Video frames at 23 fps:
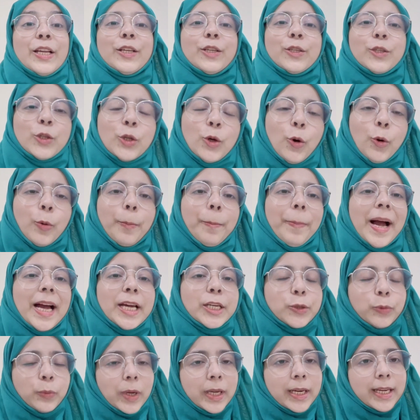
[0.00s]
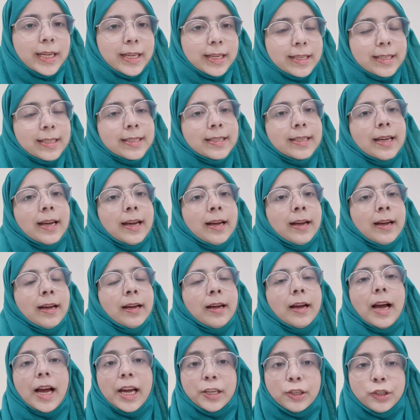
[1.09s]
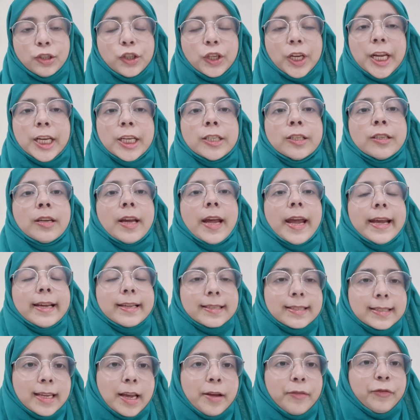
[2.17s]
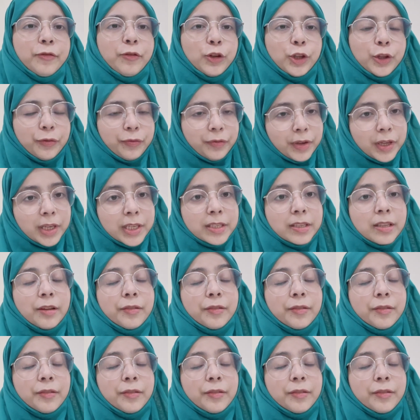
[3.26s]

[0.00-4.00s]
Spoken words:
So part one is unchanged except for the fees.